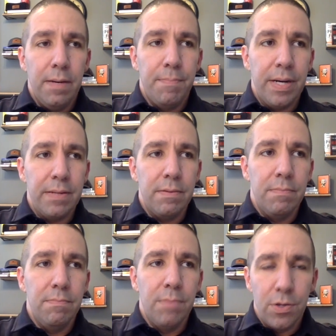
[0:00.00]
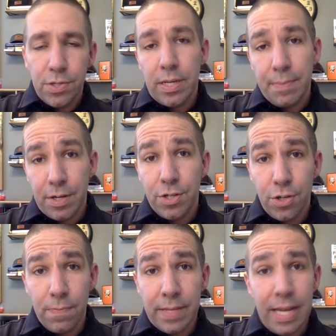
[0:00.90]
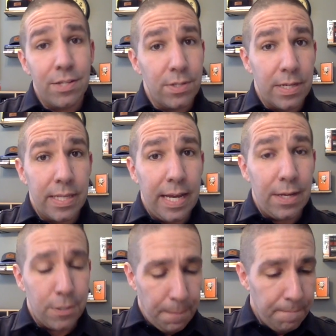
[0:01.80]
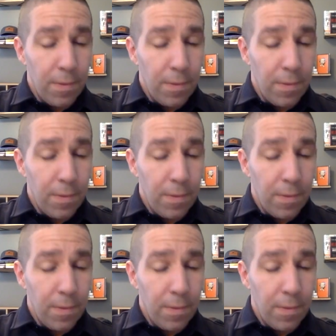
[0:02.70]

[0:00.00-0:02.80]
But most of the time, they're going to show up at the house and look at the house.